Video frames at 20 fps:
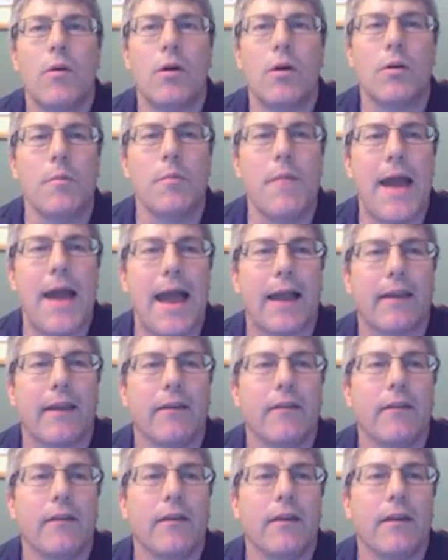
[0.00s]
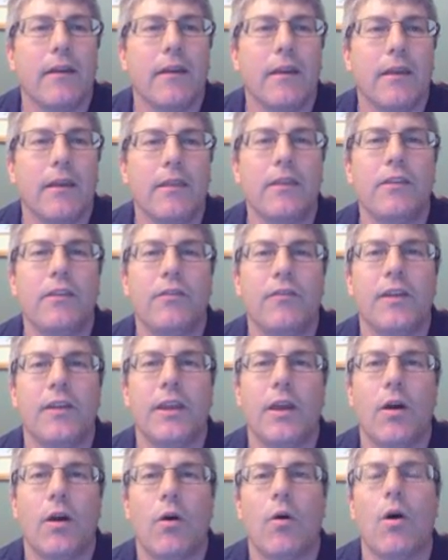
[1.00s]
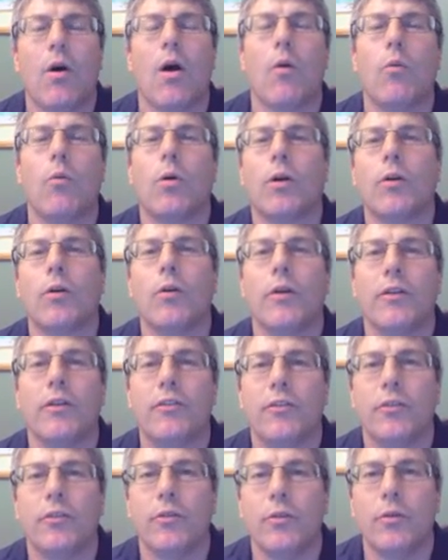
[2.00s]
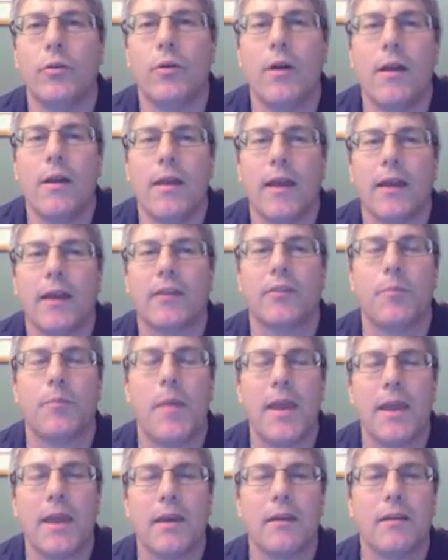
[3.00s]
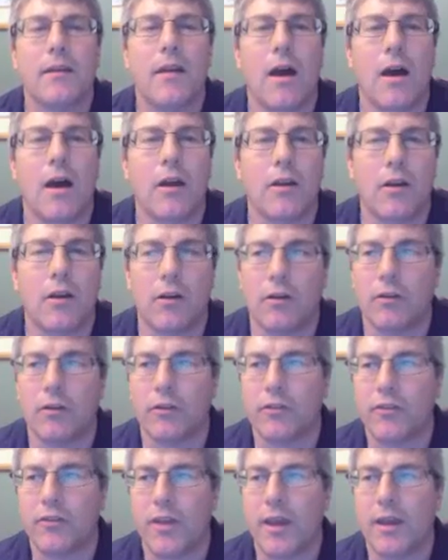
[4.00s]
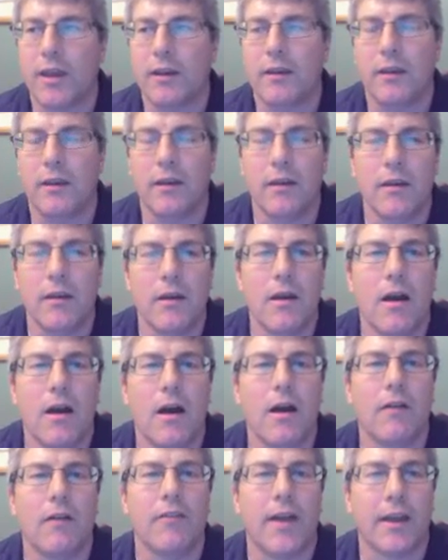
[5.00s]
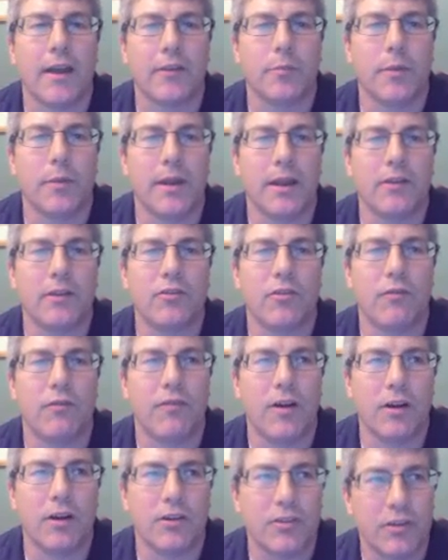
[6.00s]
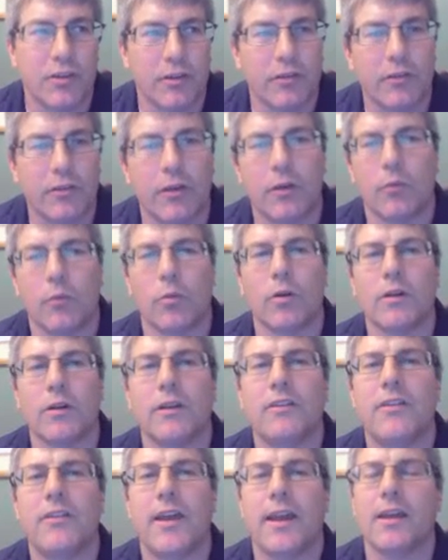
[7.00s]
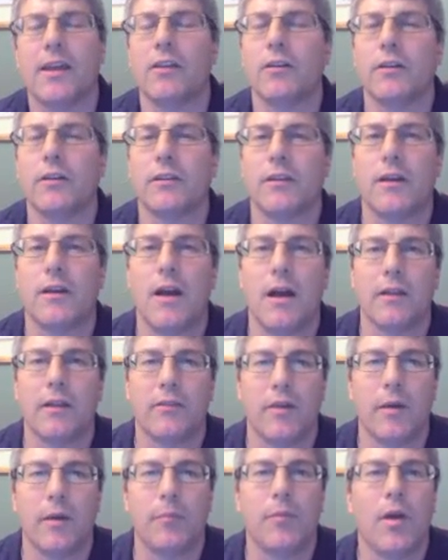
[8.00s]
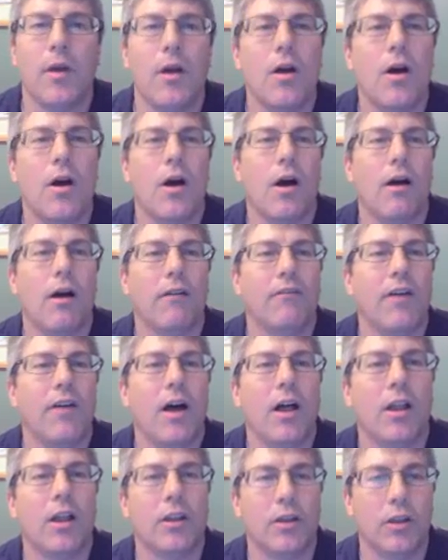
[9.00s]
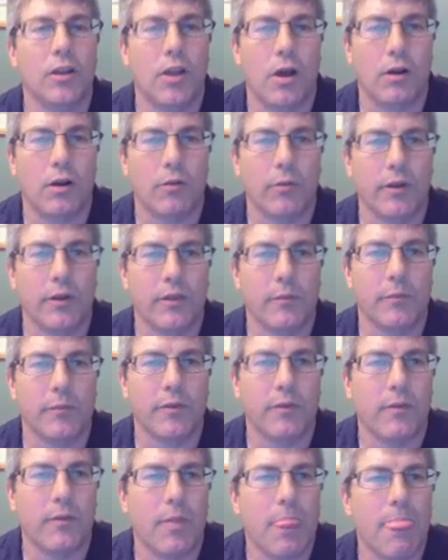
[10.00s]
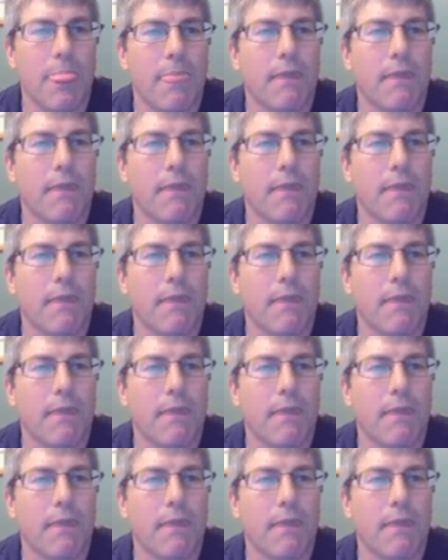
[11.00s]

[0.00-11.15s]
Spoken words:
Welcome back. In this video, we're going to expand on our understanding of exponential functions, and we're going to take a look at the concept of logarithms.